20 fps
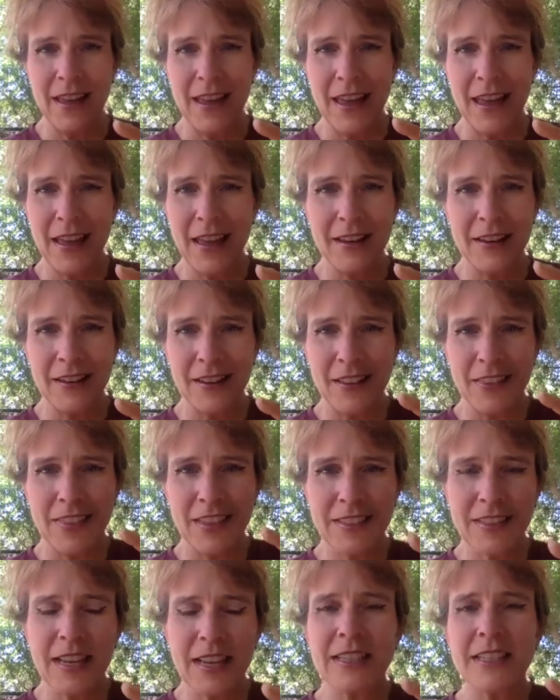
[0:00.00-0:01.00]
and
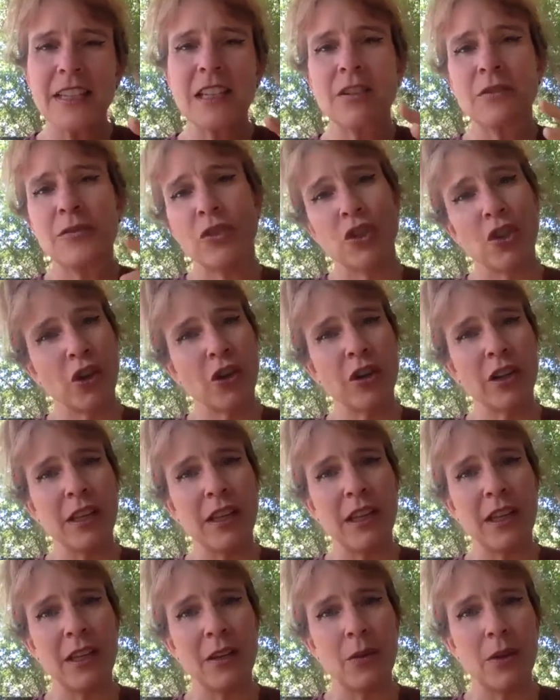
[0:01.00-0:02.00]
this idea of
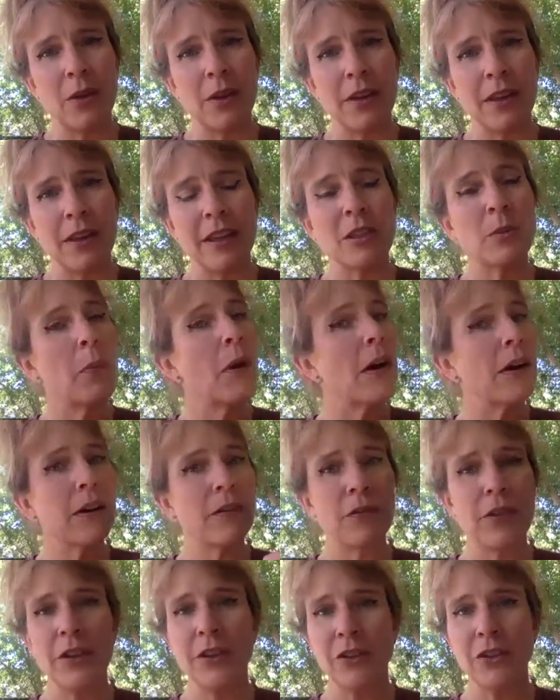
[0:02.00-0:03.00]
journeying is part of
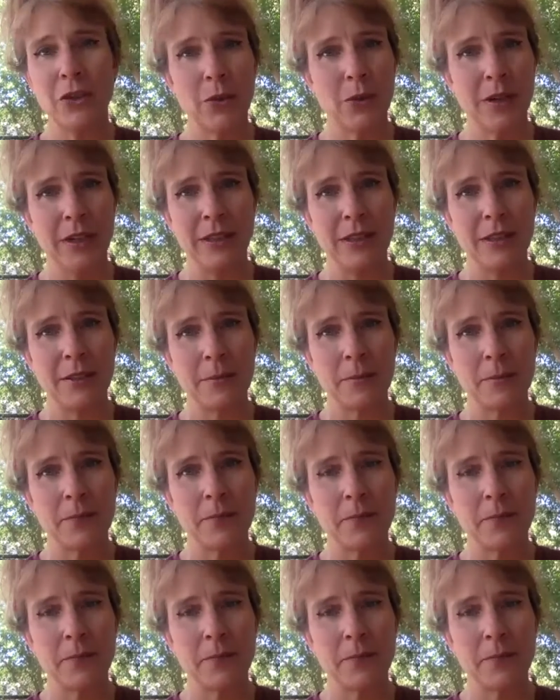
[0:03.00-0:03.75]
the endurance.